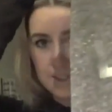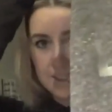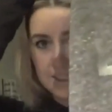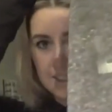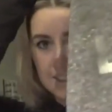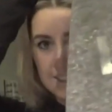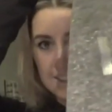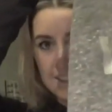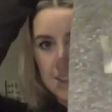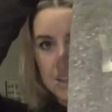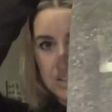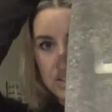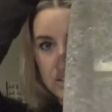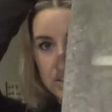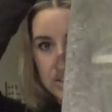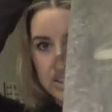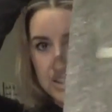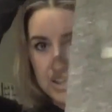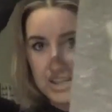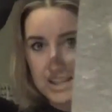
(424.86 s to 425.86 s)
It says
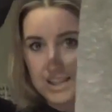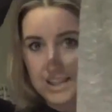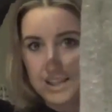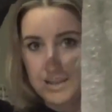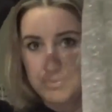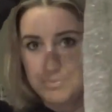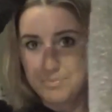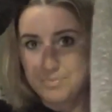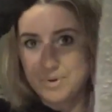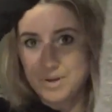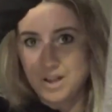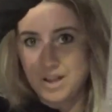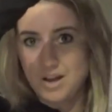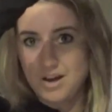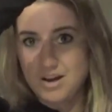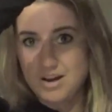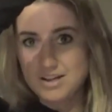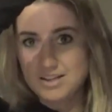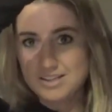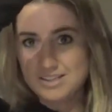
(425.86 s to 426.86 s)
lunges and lip
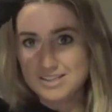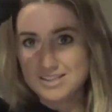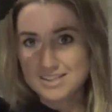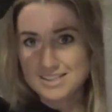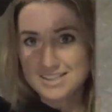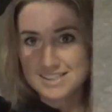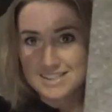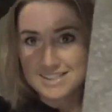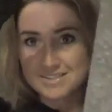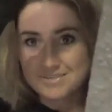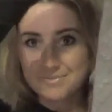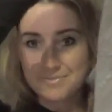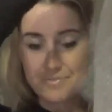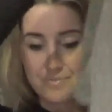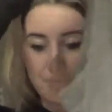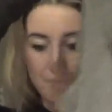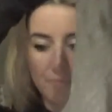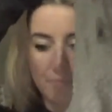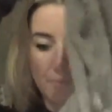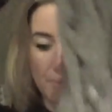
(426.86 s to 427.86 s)
gloss.
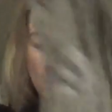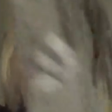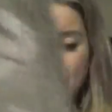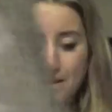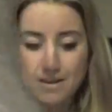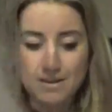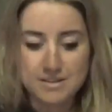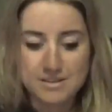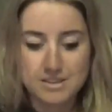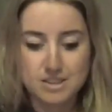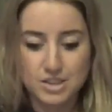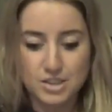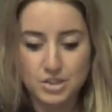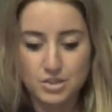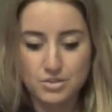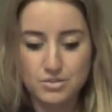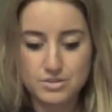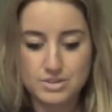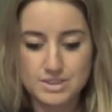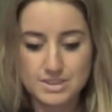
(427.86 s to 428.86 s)
It's
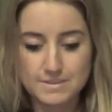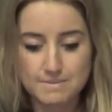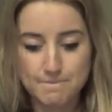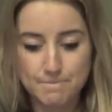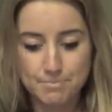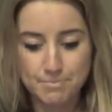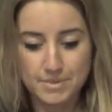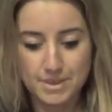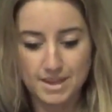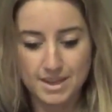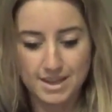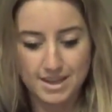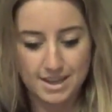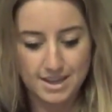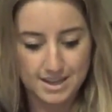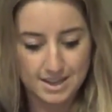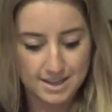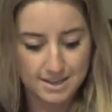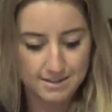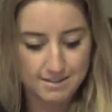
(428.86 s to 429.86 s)
cute.
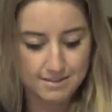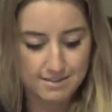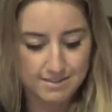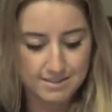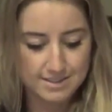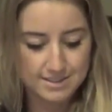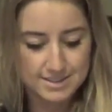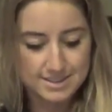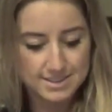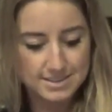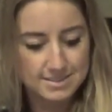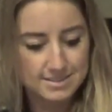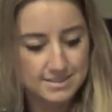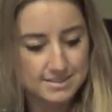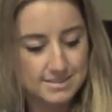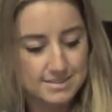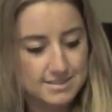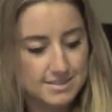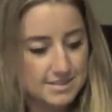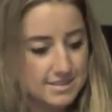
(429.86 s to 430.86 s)
And I got
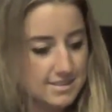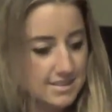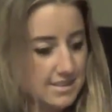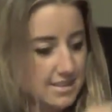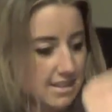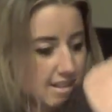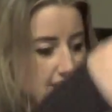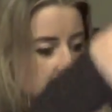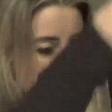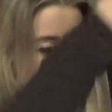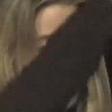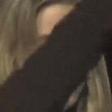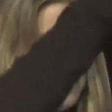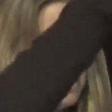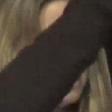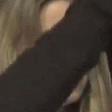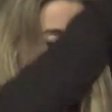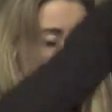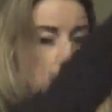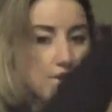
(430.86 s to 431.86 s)

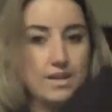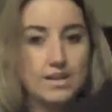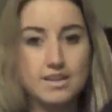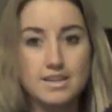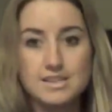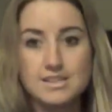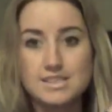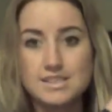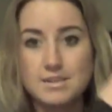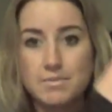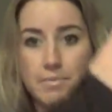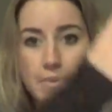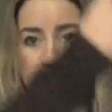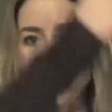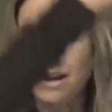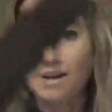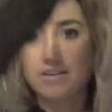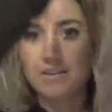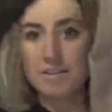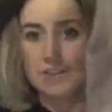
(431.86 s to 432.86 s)
this one, and this is the
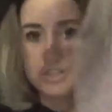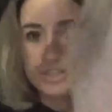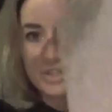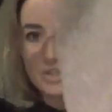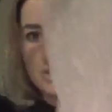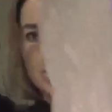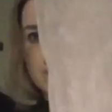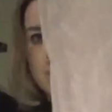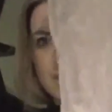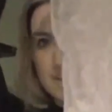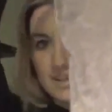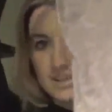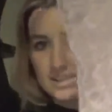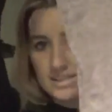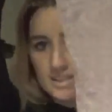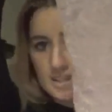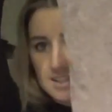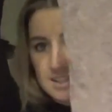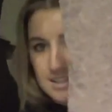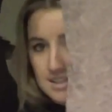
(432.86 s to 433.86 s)
back of the shirt, and it
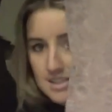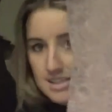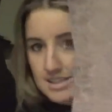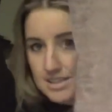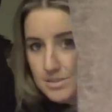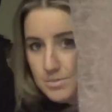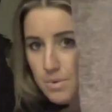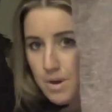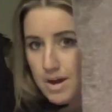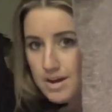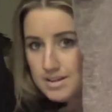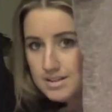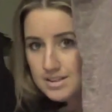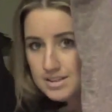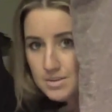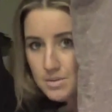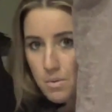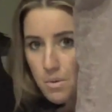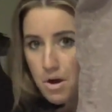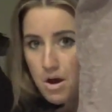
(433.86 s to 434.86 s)
says this is why I
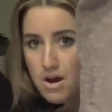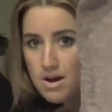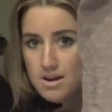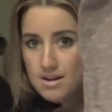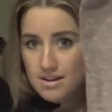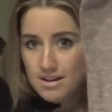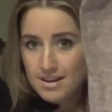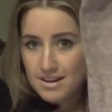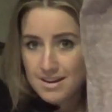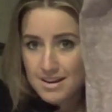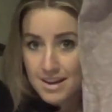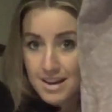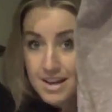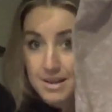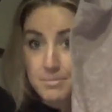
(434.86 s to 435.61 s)
squat, and it